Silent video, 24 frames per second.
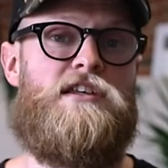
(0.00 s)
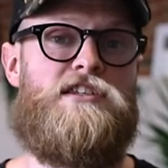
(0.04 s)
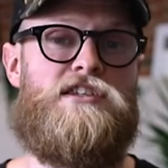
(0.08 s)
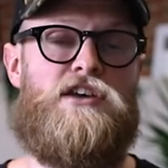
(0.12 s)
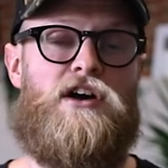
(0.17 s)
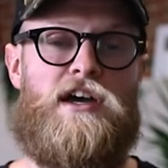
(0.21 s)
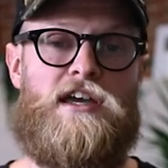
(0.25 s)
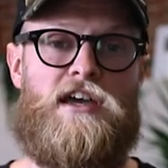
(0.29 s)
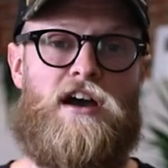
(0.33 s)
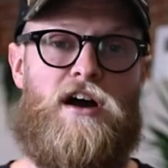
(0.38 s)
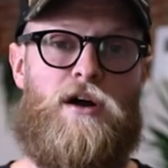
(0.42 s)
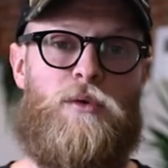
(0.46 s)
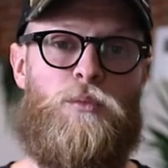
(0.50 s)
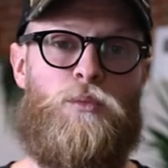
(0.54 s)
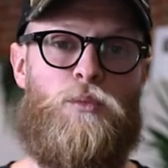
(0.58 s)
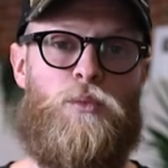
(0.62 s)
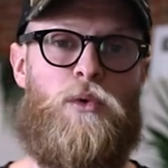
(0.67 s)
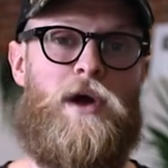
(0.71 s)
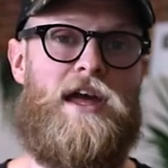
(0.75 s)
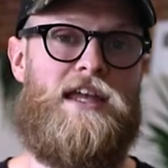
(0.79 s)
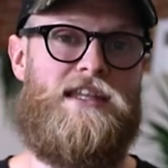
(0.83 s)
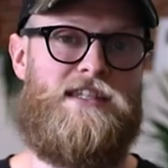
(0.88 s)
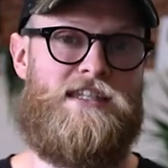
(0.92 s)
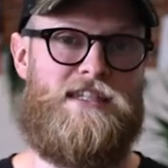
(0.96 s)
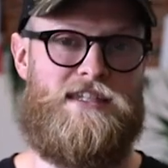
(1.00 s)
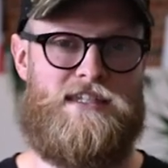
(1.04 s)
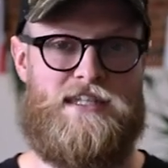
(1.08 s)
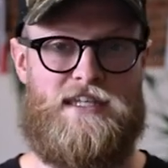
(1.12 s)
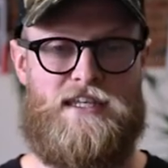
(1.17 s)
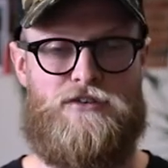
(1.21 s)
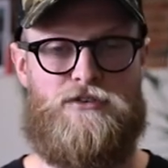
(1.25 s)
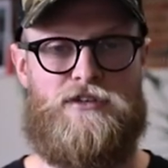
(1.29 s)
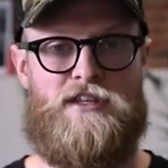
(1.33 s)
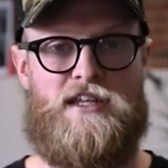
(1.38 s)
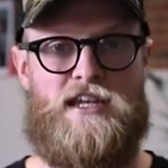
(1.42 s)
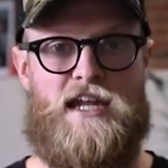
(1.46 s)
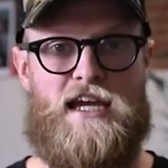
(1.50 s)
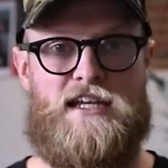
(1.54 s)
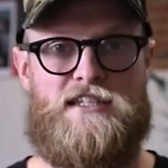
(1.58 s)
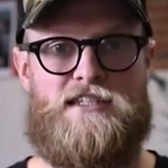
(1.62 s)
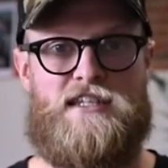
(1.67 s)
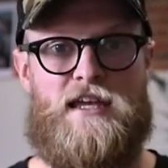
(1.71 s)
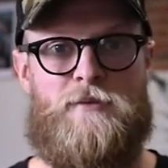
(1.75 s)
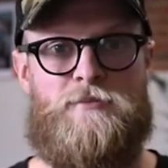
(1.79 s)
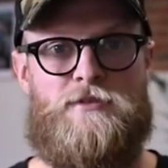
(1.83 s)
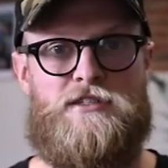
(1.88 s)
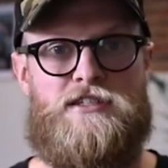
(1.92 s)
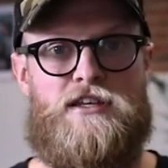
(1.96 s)
So I can't wait to see you in the next
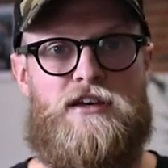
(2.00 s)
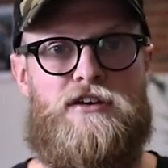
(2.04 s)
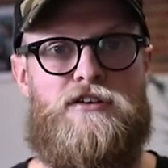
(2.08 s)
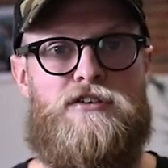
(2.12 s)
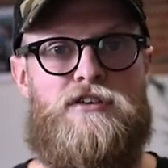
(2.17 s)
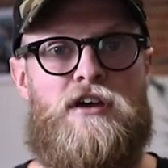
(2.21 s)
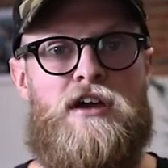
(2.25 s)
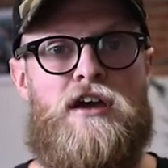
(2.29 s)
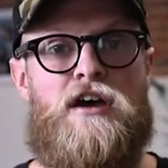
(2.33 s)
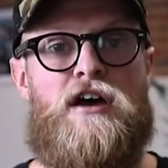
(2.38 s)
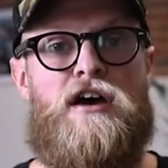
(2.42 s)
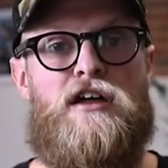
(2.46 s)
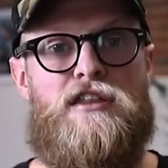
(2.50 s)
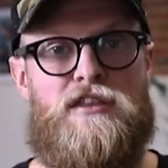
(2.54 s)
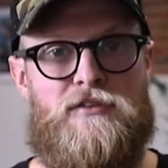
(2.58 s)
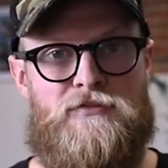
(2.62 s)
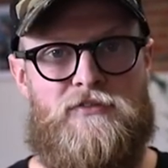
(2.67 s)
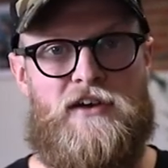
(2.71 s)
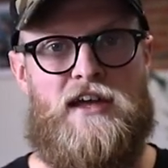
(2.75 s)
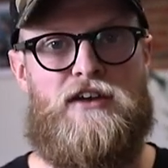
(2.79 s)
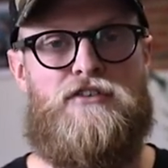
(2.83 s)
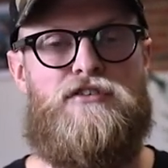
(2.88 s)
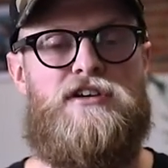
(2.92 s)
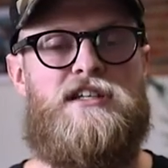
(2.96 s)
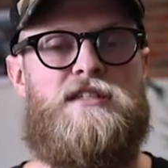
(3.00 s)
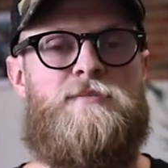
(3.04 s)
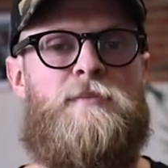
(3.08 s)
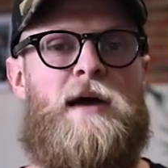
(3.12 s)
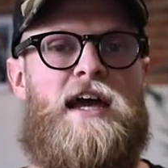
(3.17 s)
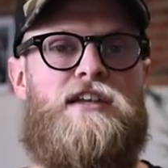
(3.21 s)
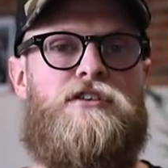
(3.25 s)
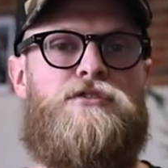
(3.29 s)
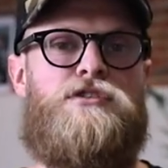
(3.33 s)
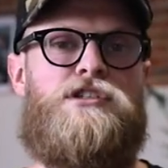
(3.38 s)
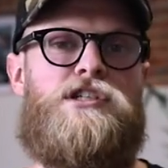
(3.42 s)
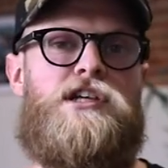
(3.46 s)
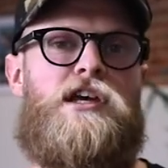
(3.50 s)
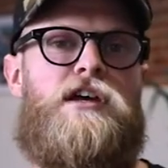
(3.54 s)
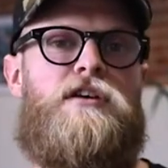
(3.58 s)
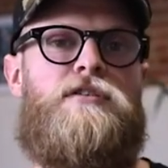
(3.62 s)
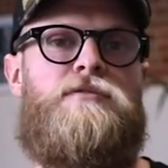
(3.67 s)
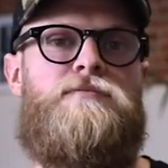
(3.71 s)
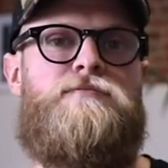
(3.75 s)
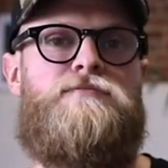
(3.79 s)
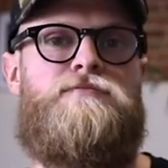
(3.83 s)
episode of the Fenrir Spaniel Show.